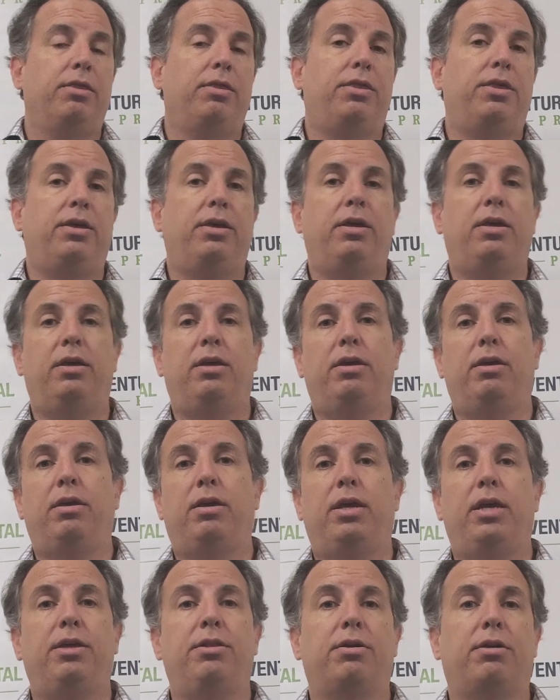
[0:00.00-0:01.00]

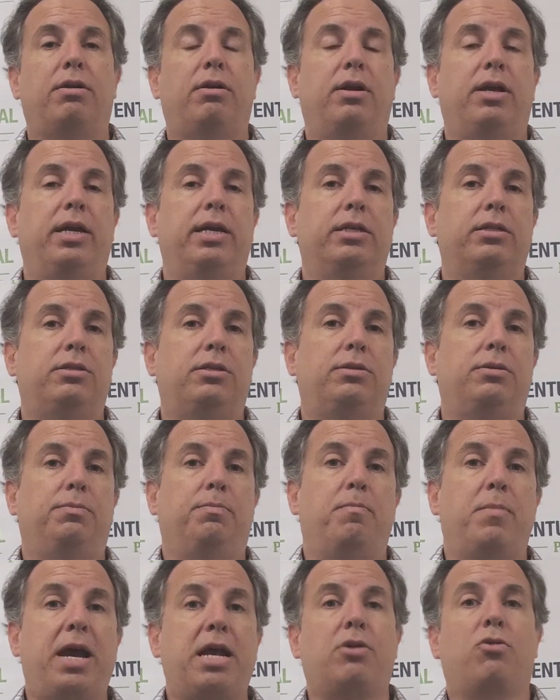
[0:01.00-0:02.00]
Either it's
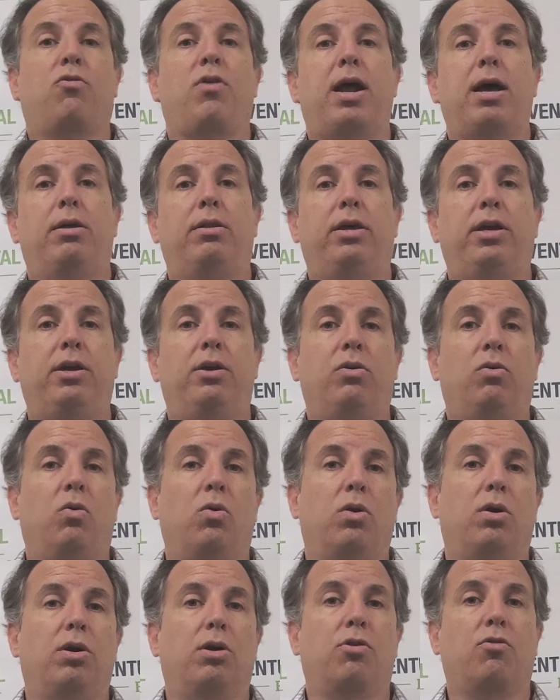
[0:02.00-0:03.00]
Matt Crowley
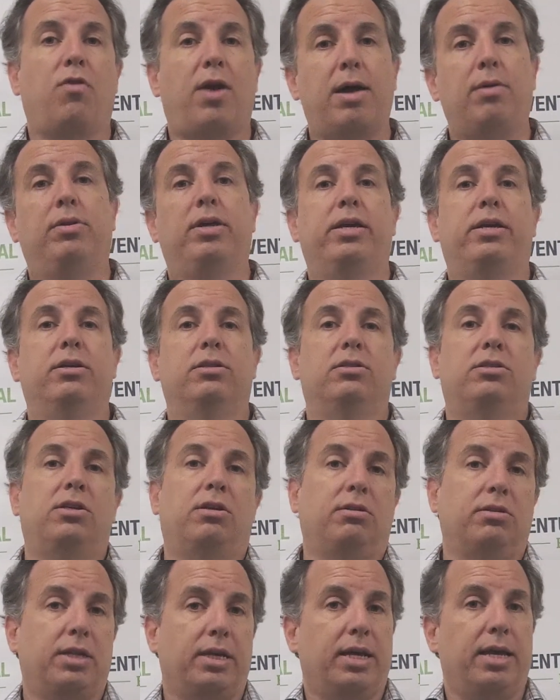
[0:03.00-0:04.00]
or Crowley
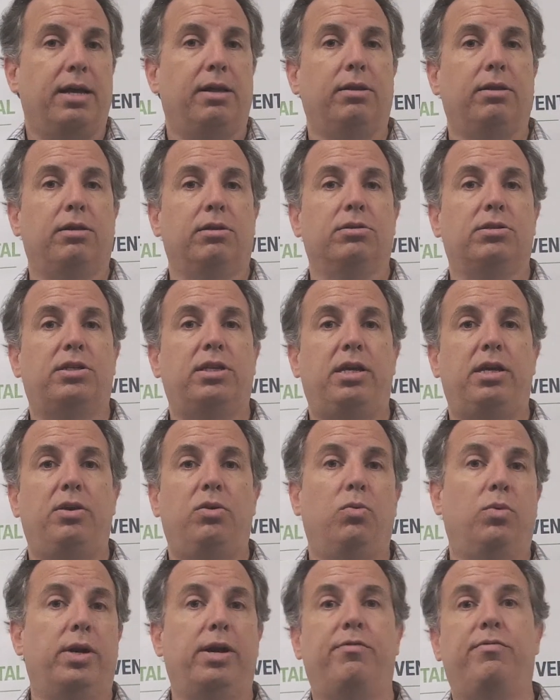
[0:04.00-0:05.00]
Consulting LLC,
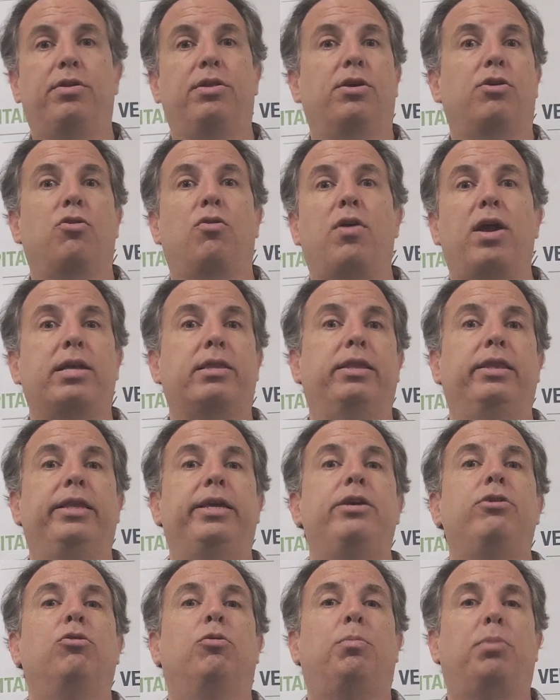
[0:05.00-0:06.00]
whatever the correct
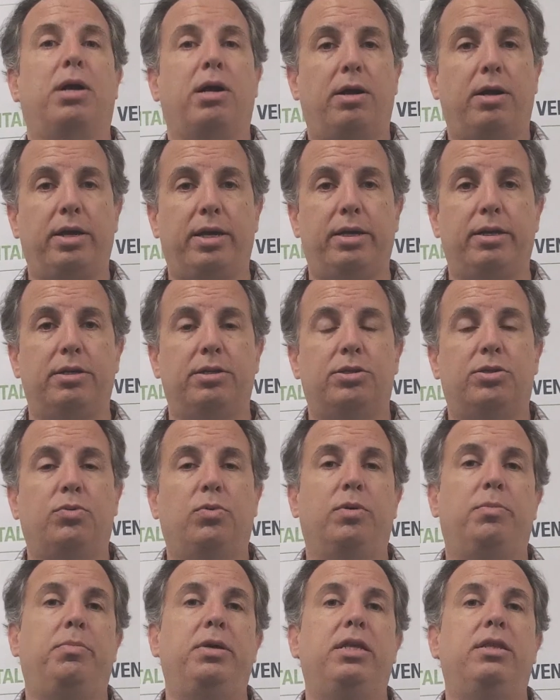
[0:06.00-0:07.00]
legal party is,
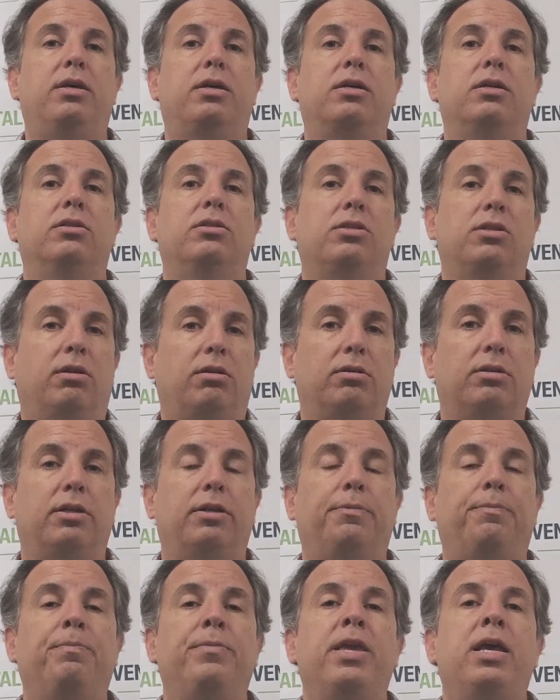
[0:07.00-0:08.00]
would be the consultant.